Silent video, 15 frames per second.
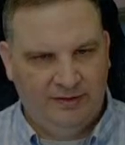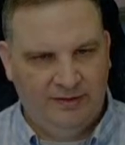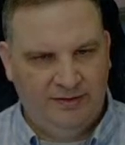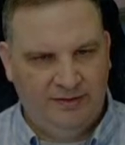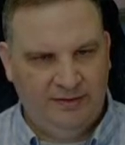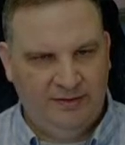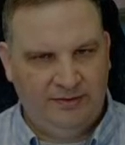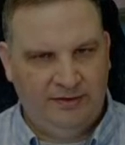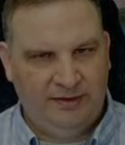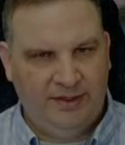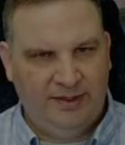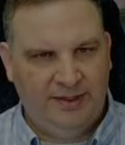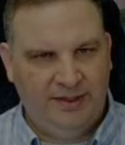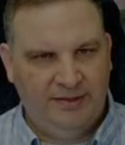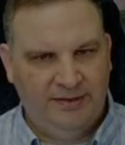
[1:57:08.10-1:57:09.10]
All
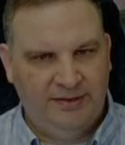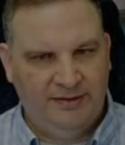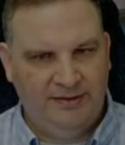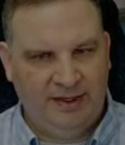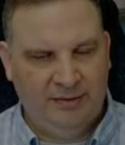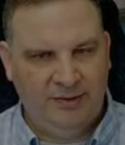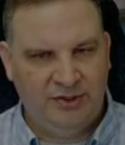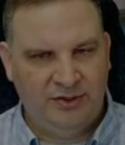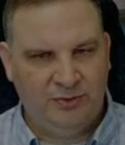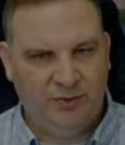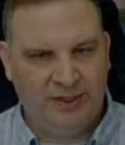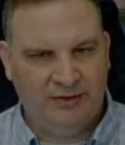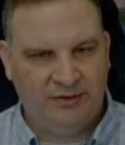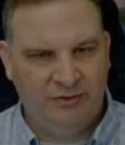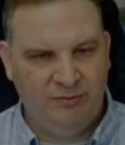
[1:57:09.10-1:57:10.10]
right. Now we just
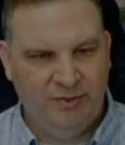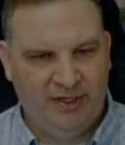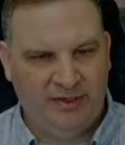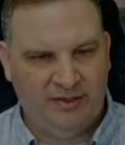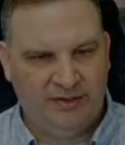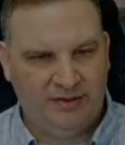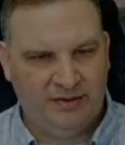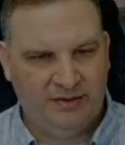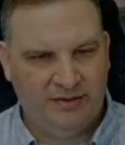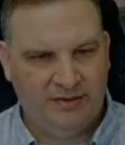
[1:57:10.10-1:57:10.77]
wait two minutes.